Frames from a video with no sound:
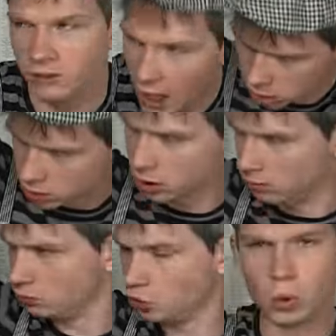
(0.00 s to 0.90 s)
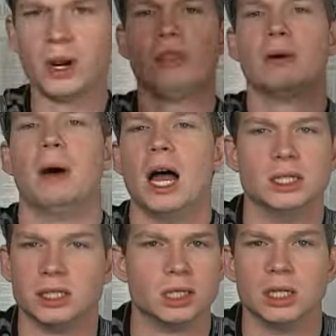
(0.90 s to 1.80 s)
Welcome to another My
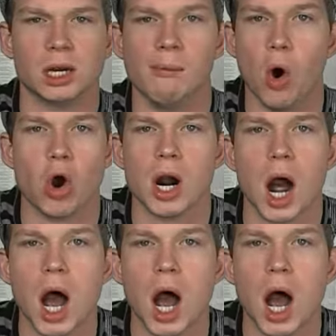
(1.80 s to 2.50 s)
City Gomorrah.